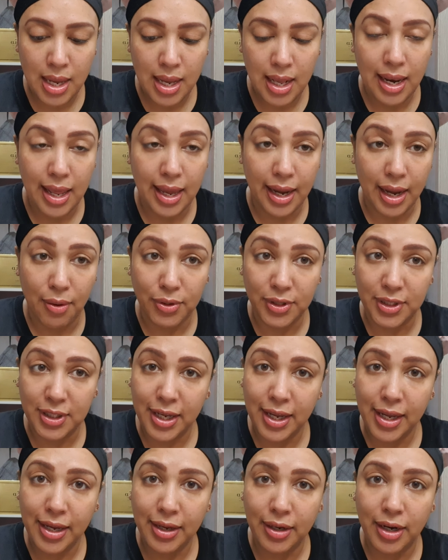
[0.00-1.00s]
Like I was
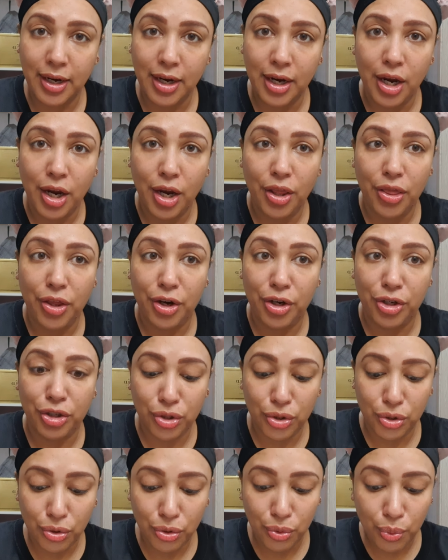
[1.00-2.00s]
saying,
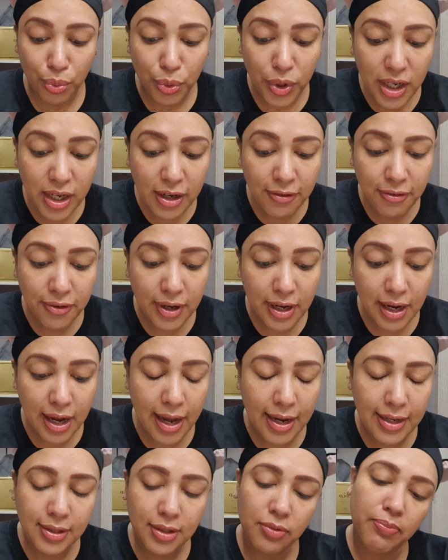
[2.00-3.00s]
there's three different
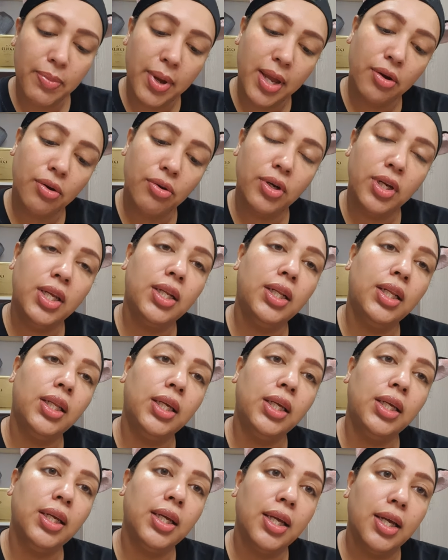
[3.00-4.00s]
kinds of
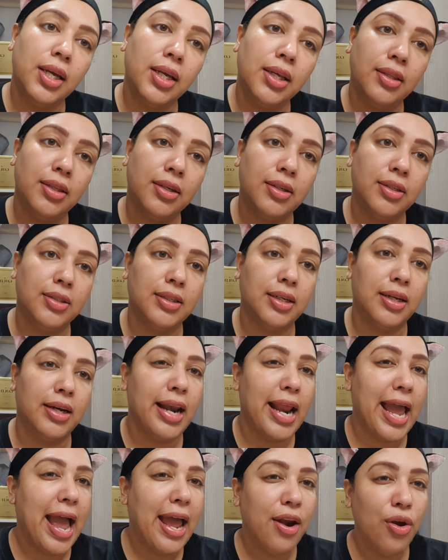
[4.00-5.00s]
microneedling. There's a
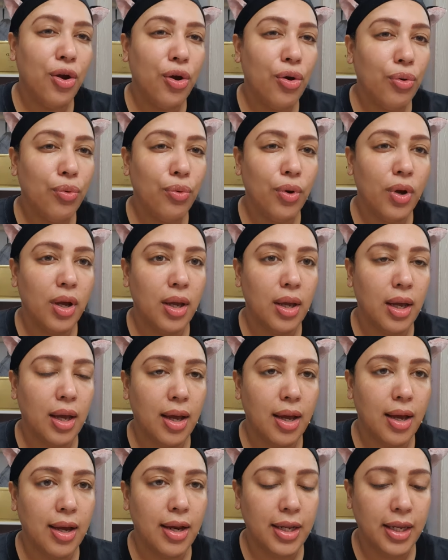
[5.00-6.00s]
nano
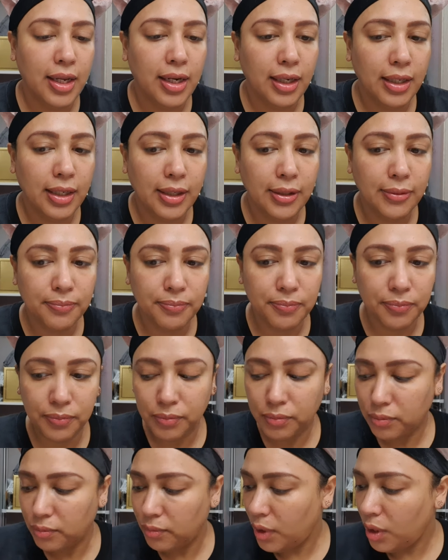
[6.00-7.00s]
needling,
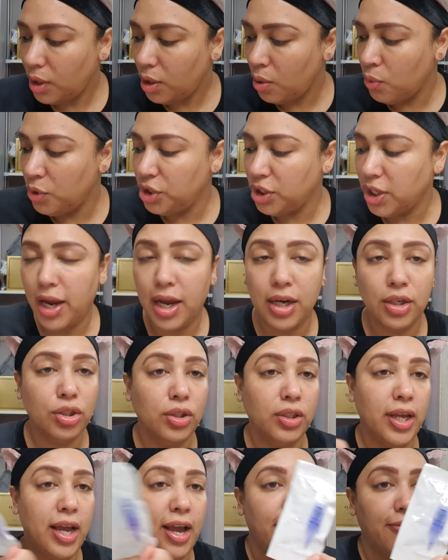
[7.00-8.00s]
which I
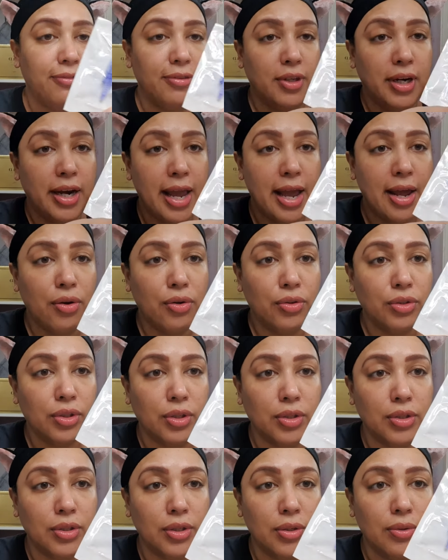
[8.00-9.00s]
actually have the nanos
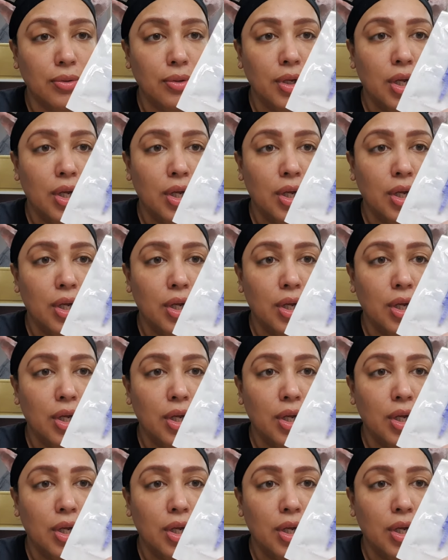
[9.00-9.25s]
also,